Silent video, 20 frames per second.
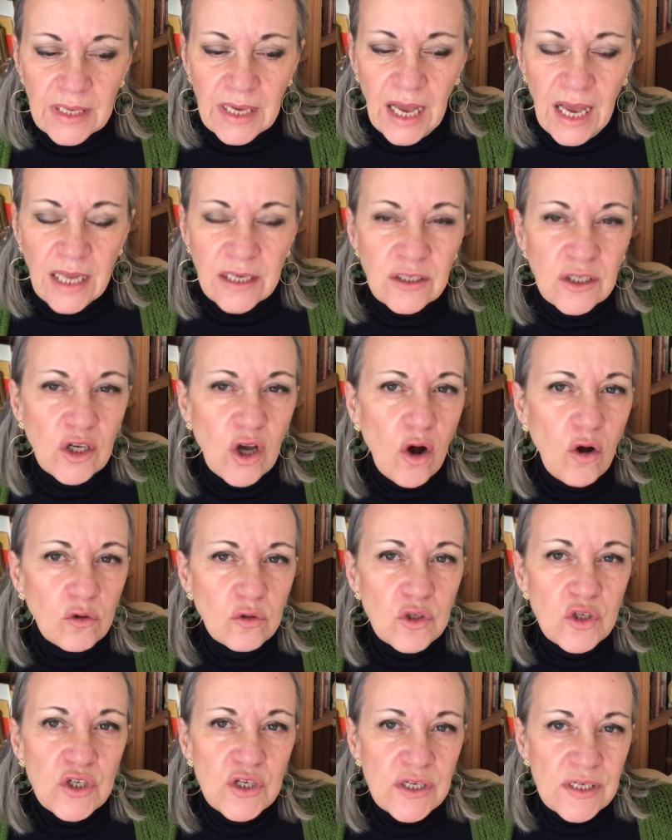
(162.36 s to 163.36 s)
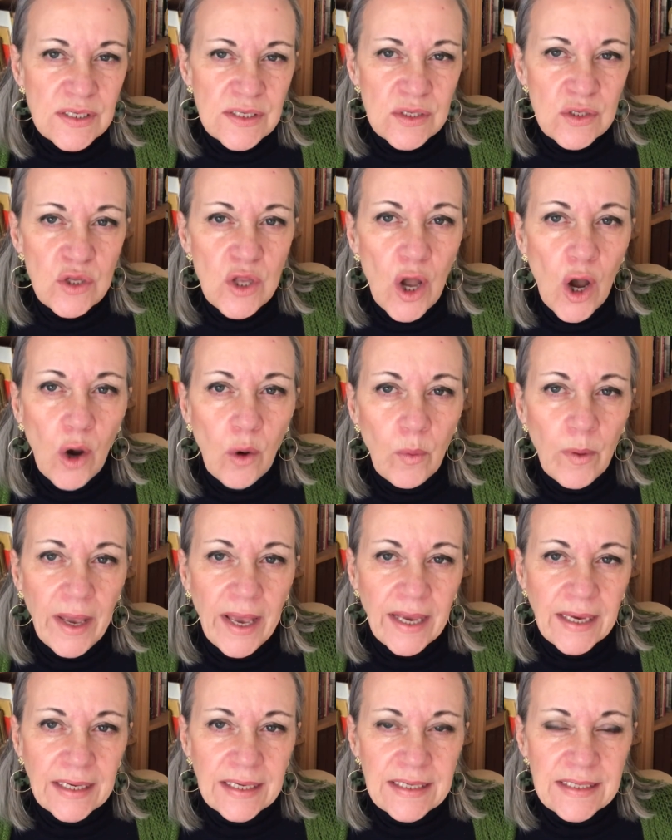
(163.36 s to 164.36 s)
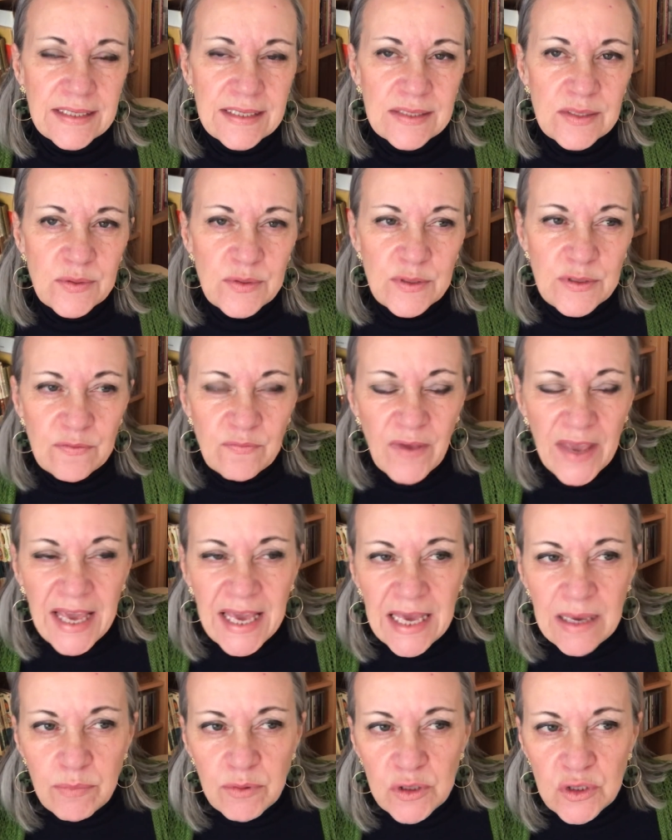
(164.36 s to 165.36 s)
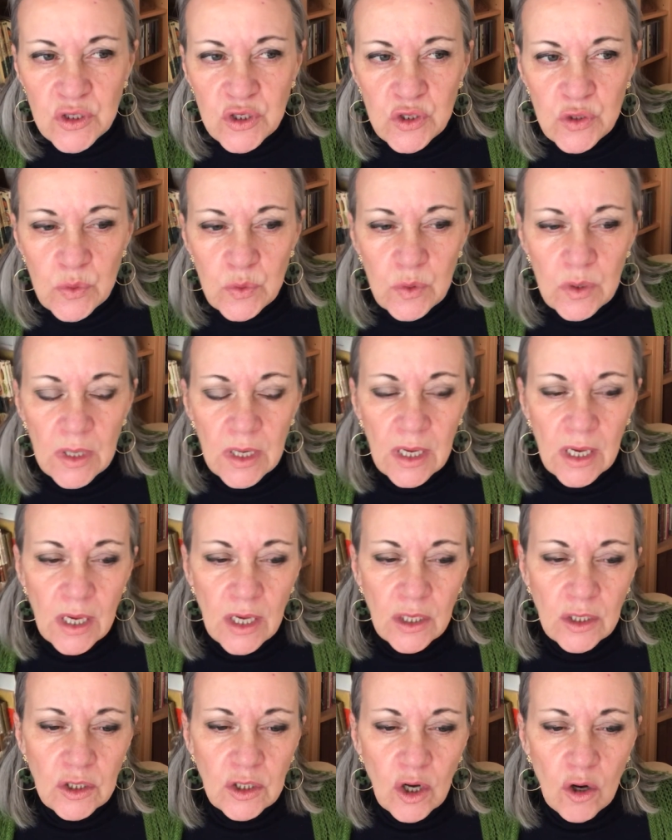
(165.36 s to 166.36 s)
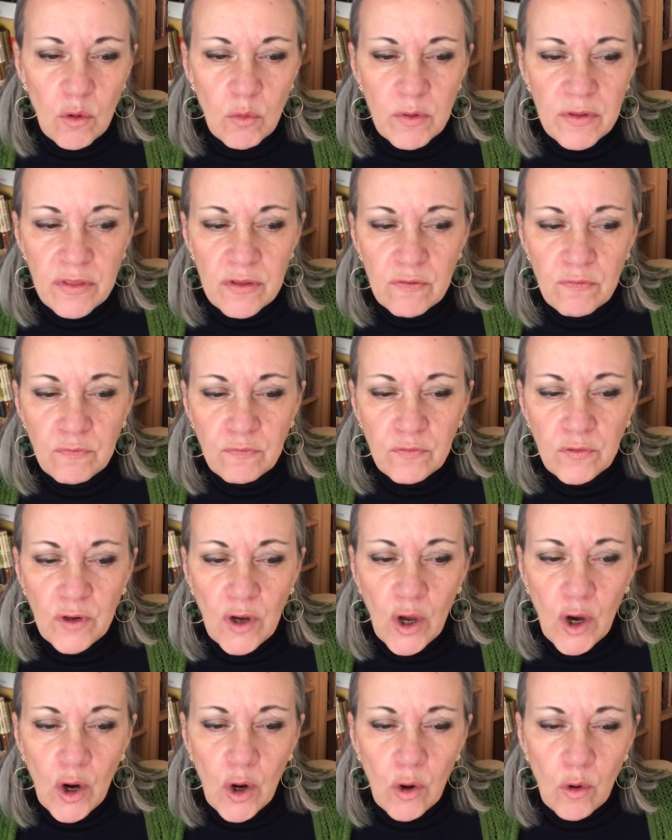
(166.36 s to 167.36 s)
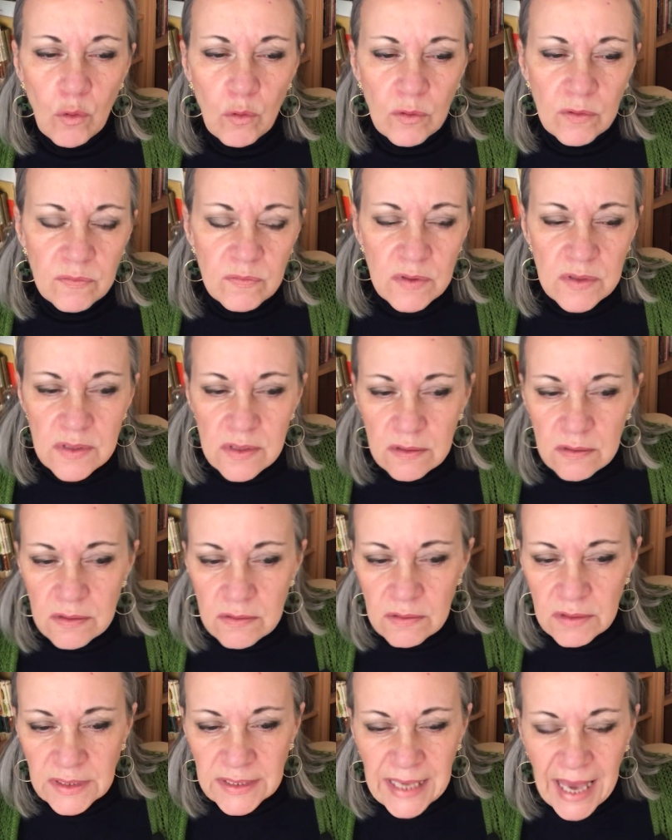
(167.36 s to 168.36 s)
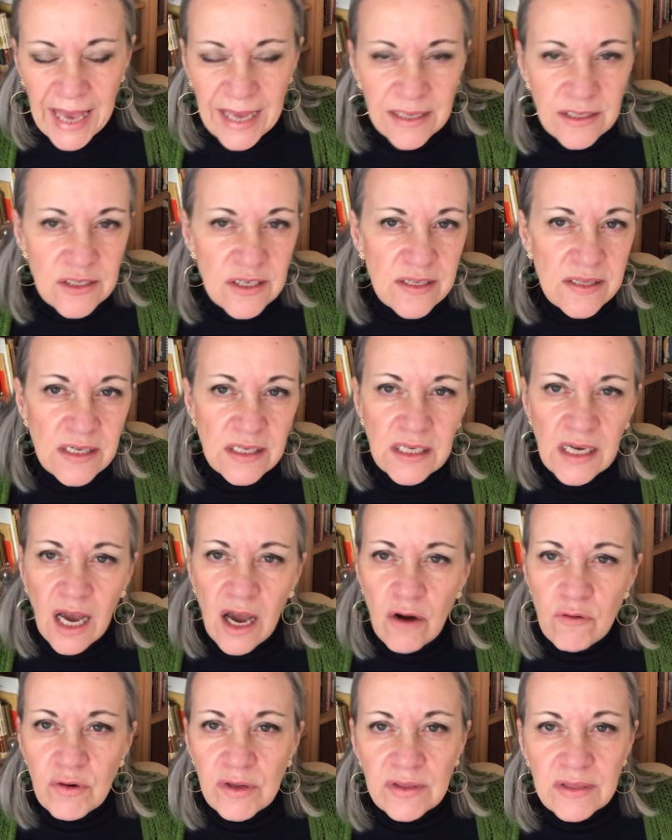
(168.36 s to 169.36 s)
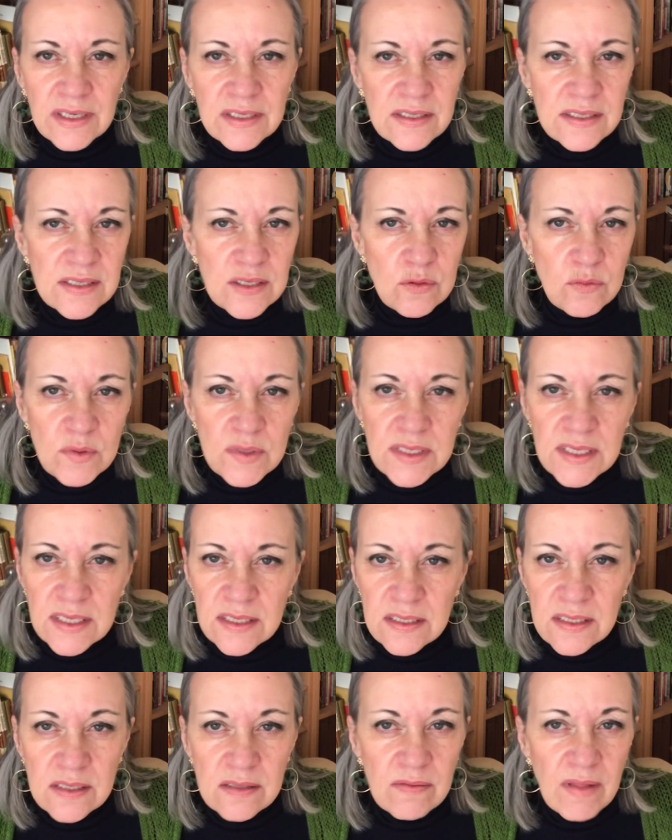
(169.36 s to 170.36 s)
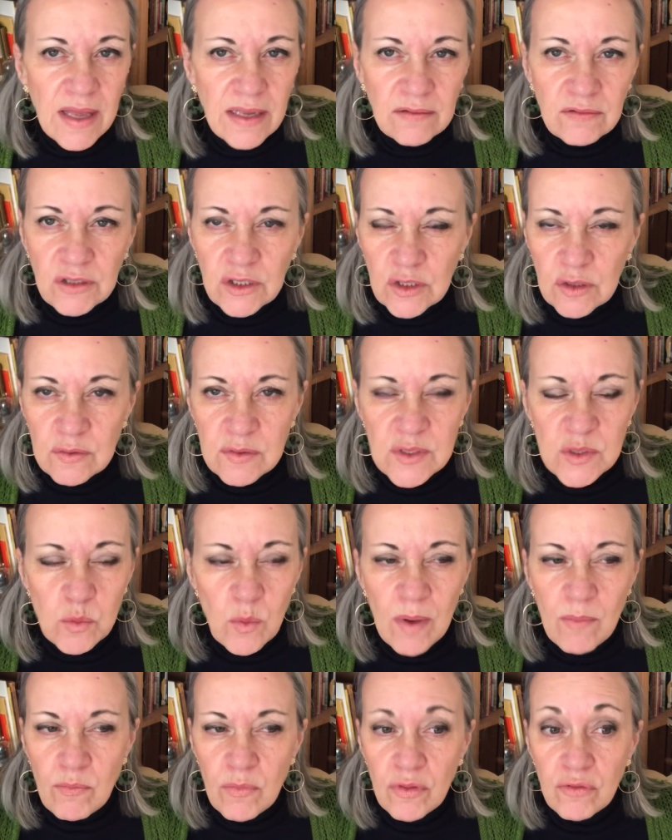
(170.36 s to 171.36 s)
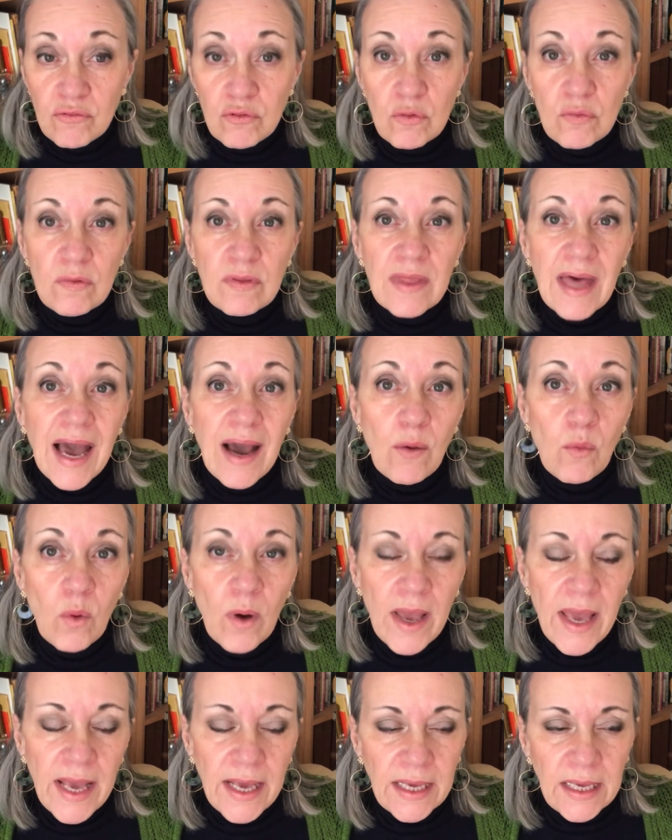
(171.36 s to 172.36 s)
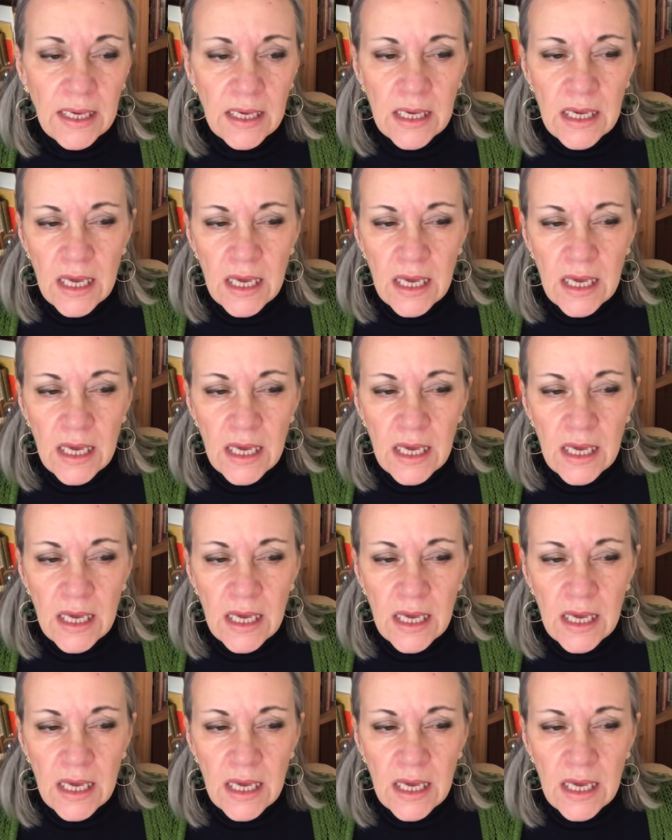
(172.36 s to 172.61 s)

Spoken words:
unconscious knowing. It's sort of able to go with the flow, get into the current that suits it, and then swim through that way.